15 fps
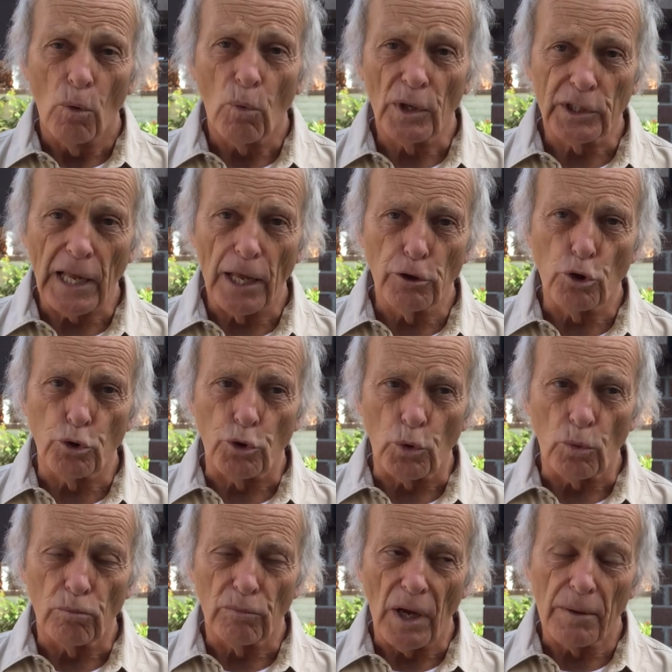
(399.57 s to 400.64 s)
What can you
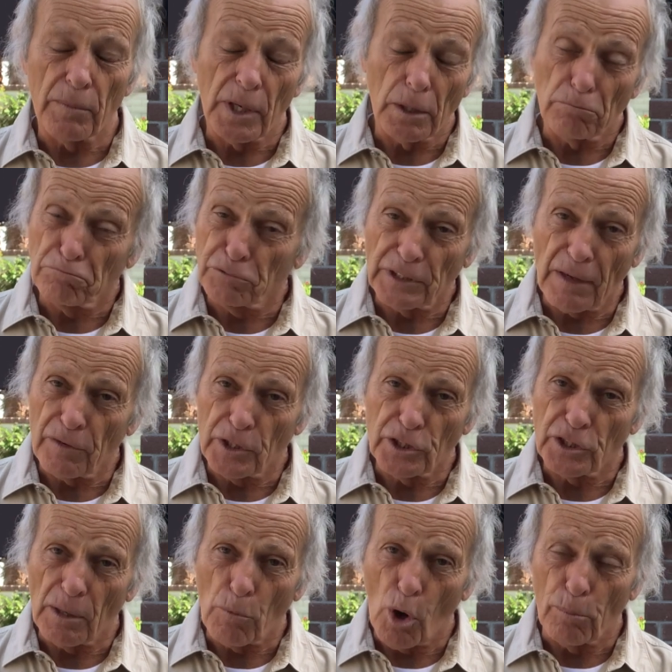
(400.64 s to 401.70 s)
do? I mean,
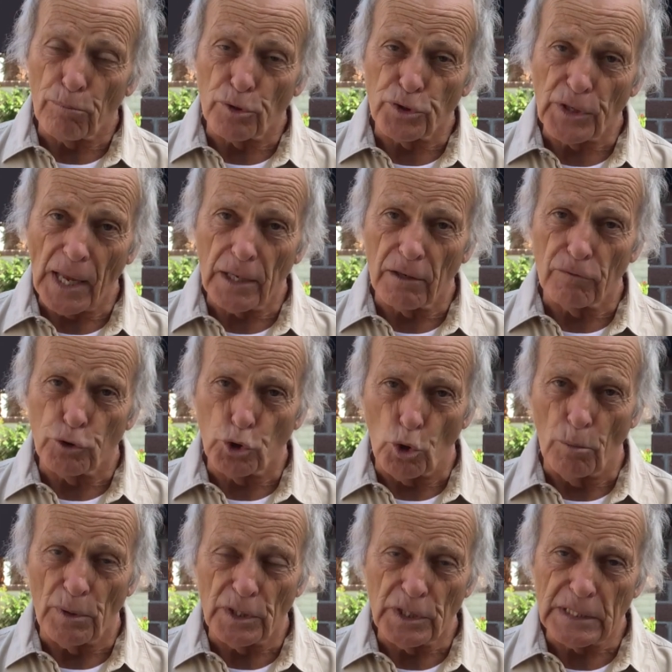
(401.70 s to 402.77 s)
70-some-odd% of
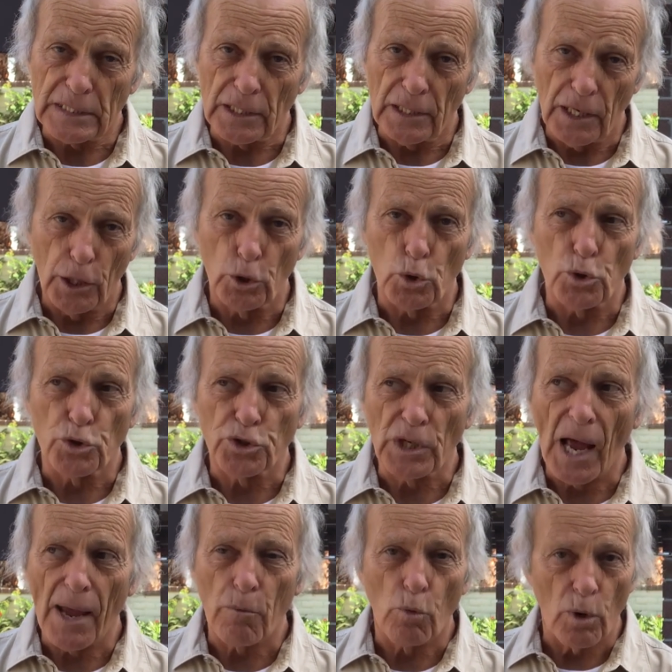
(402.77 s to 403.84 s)
Germans in Hitler's
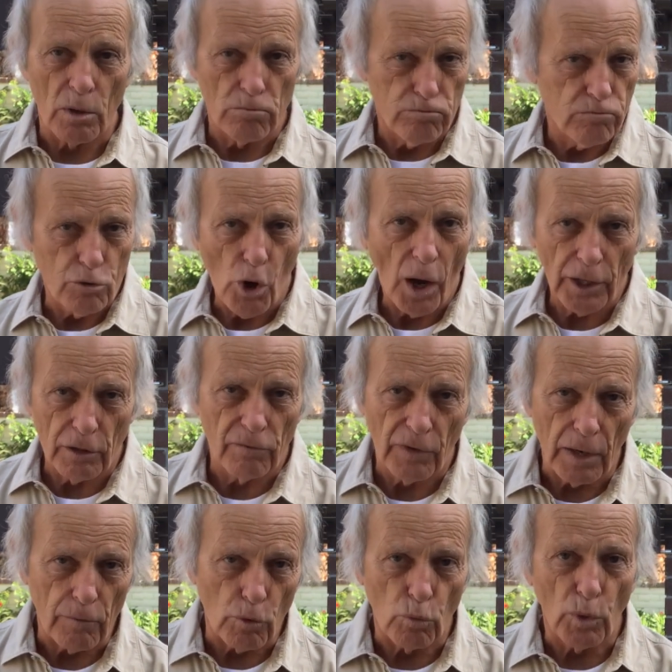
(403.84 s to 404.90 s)
time were not in
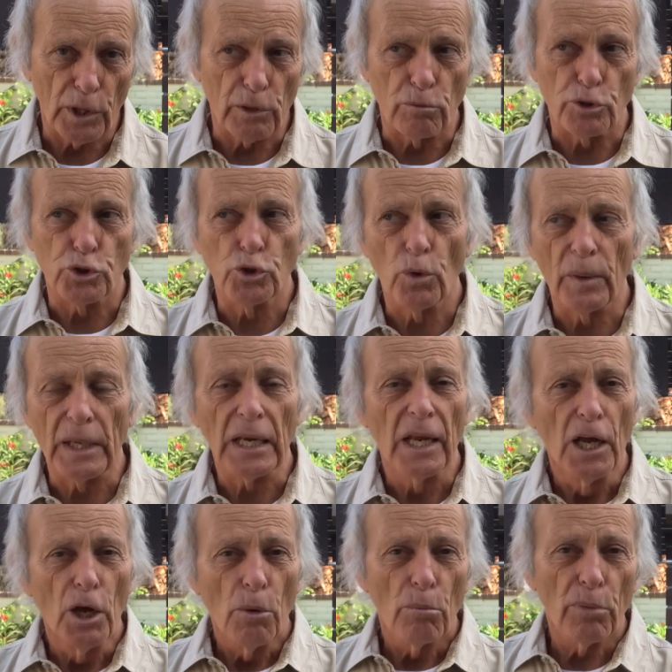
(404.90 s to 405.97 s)
favor of what he was doing,
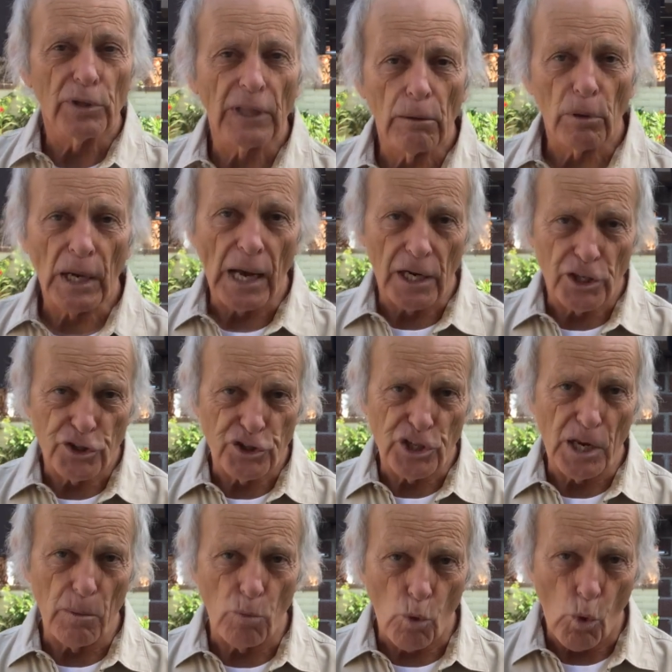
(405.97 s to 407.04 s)
but they were kind of
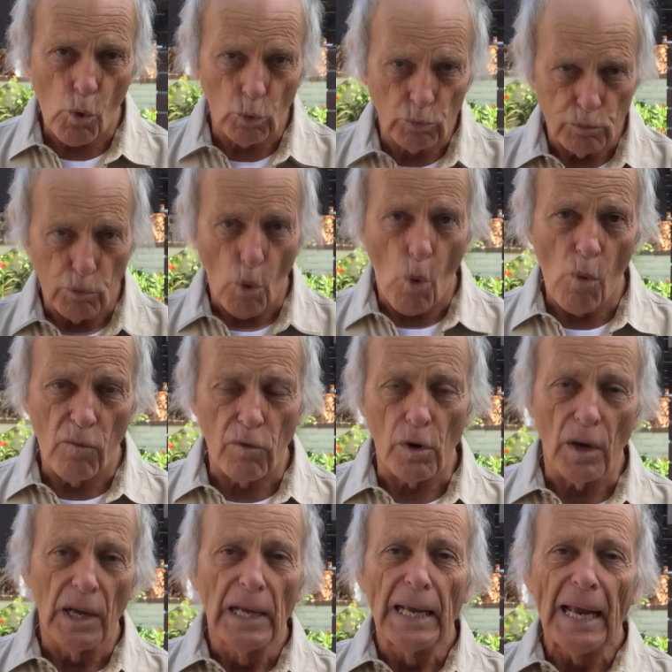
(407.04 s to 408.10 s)
steamrolled
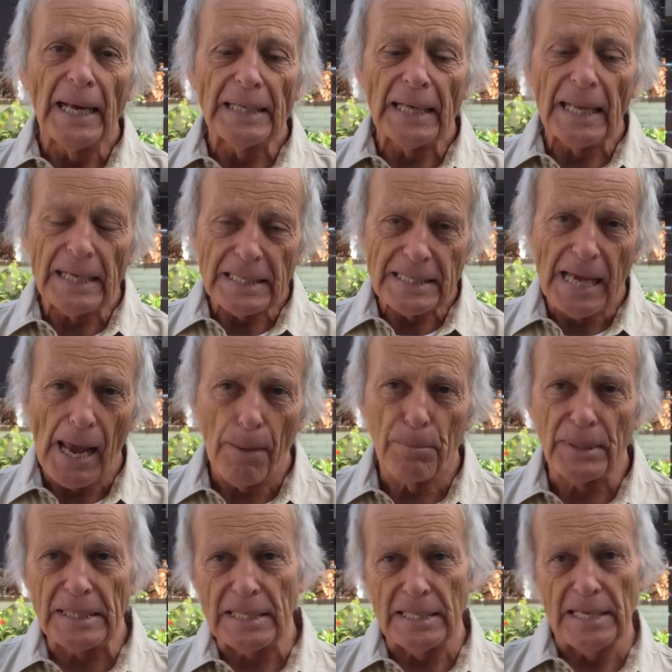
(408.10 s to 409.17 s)
over, and it's
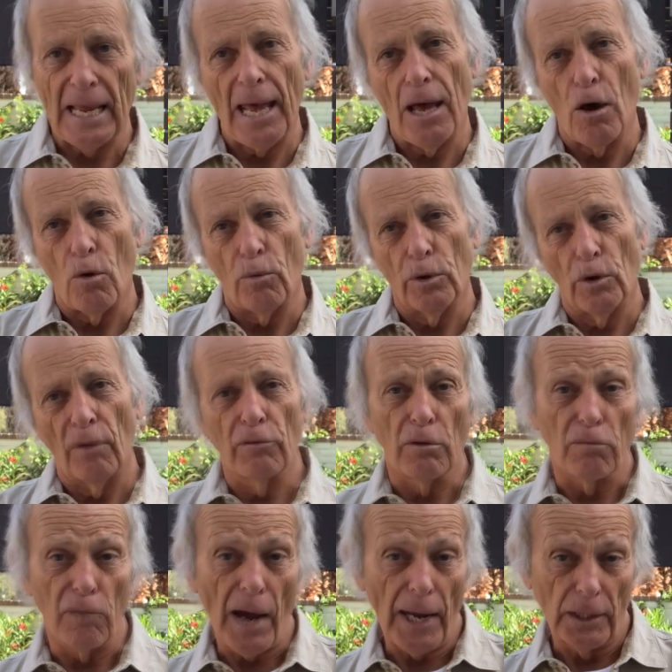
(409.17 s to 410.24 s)
happening now. We don't have
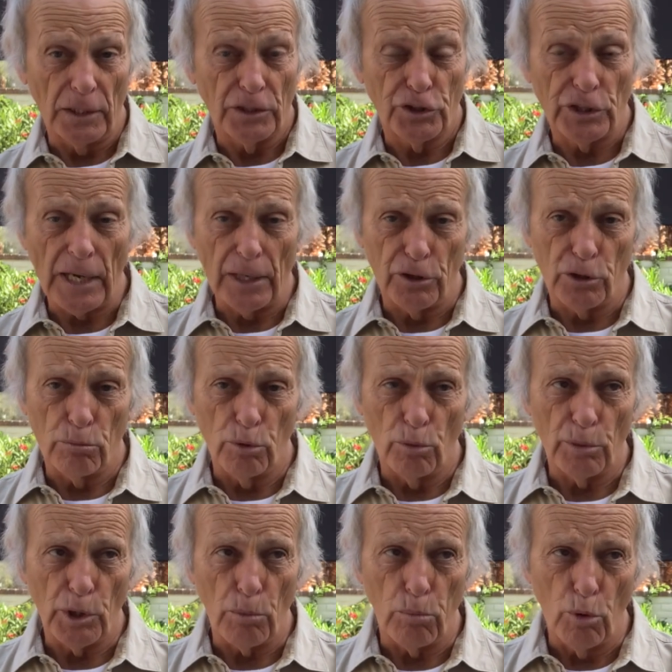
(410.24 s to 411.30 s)
the violence yet, the
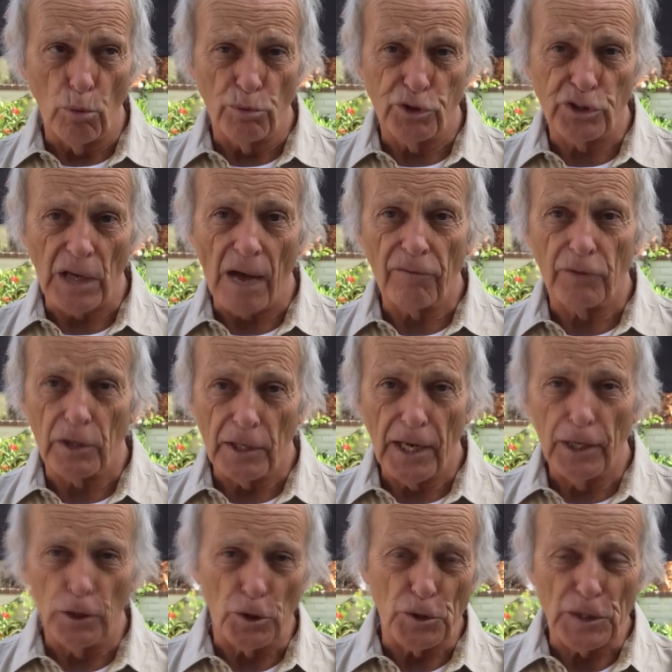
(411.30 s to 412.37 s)
boom-de-boom stuff that
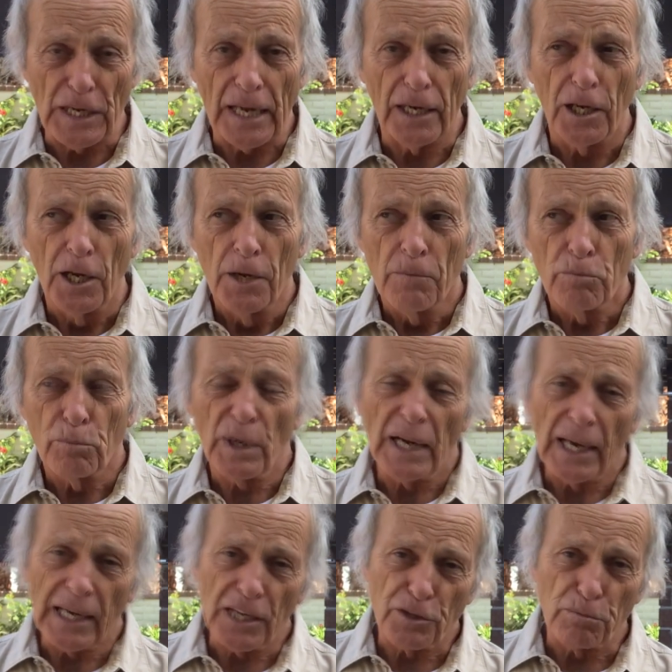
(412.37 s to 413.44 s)
Hitler did,
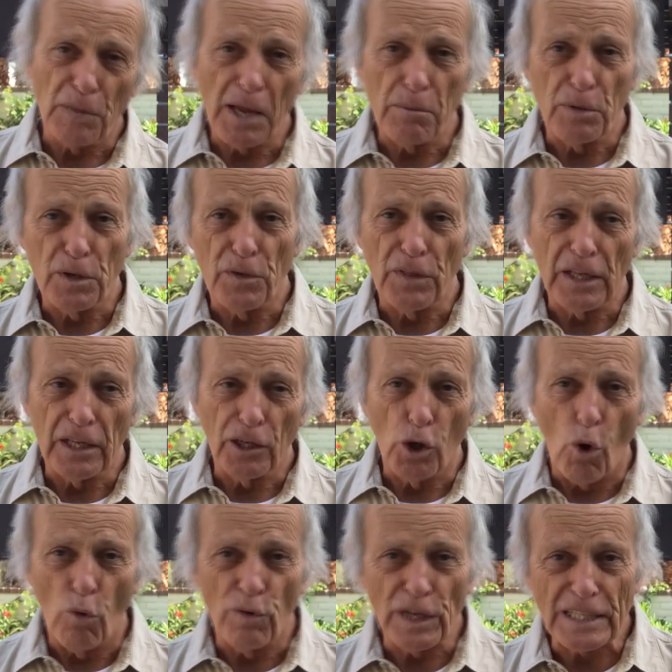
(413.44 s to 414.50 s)
but I guess maybe the
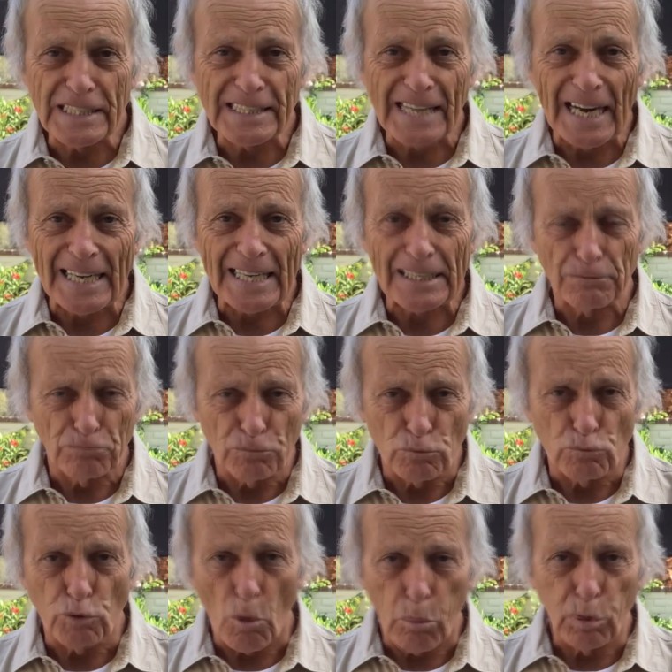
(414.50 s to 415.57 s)
COVID is kind of
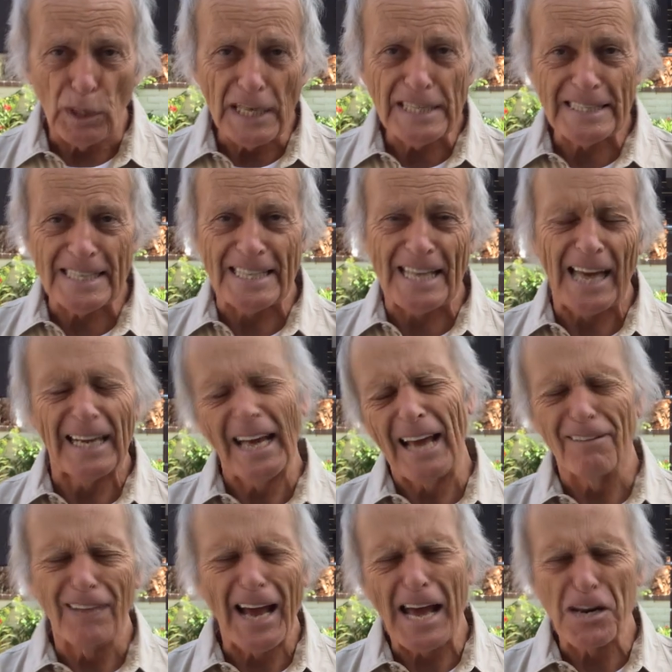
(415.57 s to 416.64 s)
replacing that.
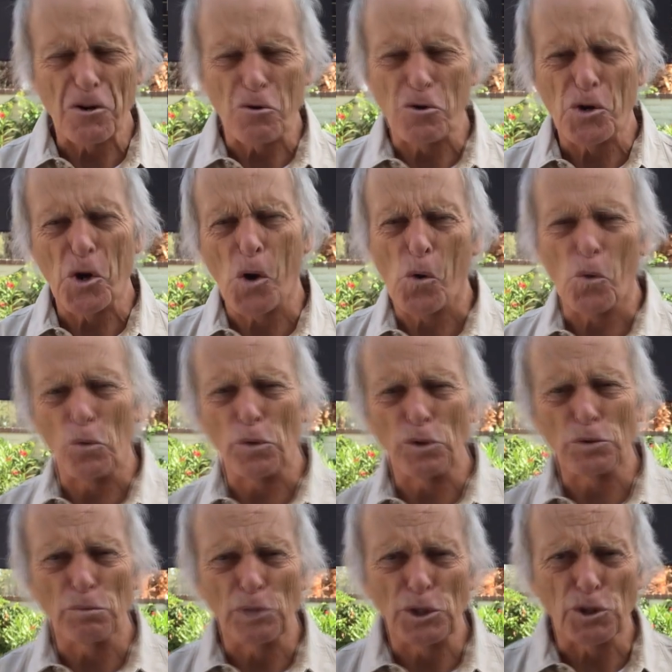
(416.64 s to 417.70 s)
I don't know.
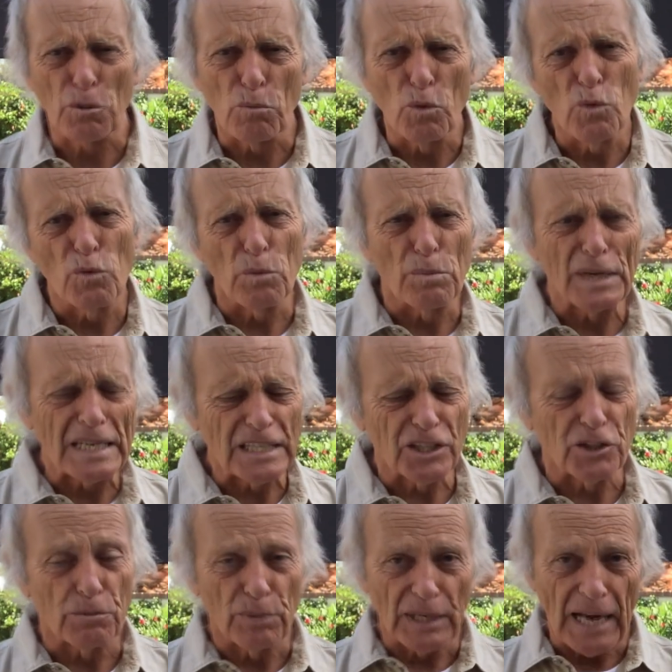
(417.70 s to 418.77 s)
There's a bunch of moving
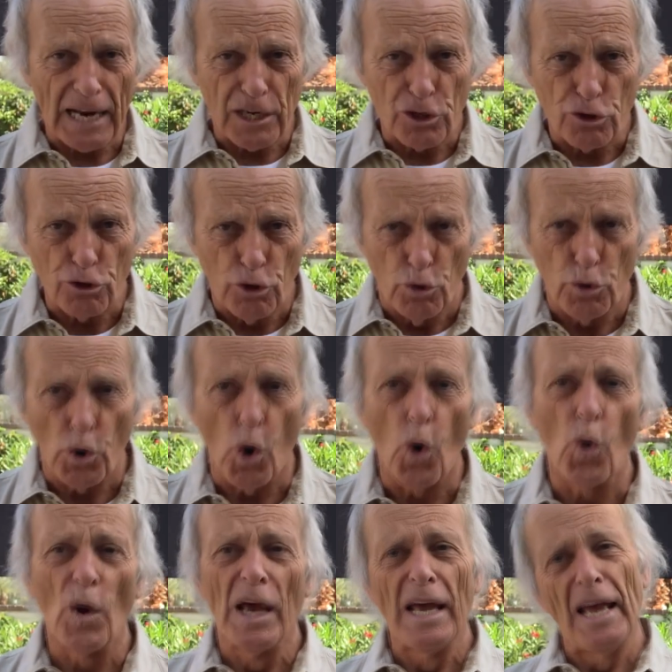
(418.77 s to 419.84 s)
pieces, but I do
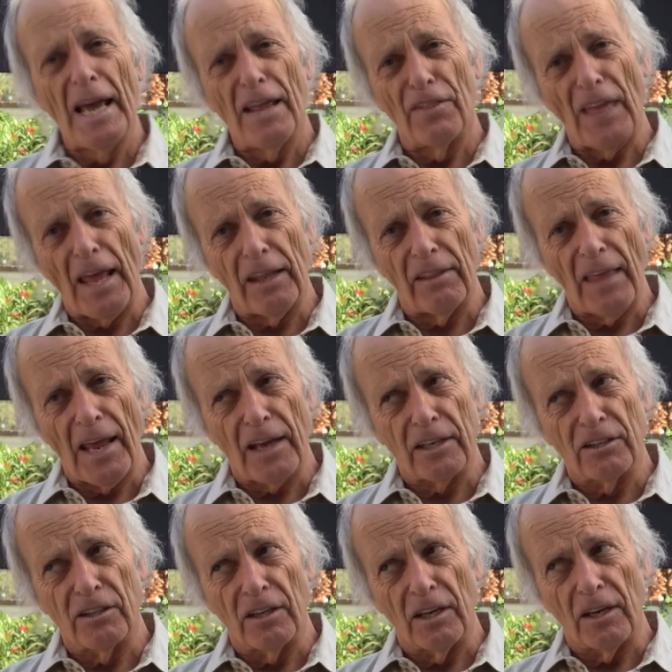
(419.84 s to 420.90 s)
know that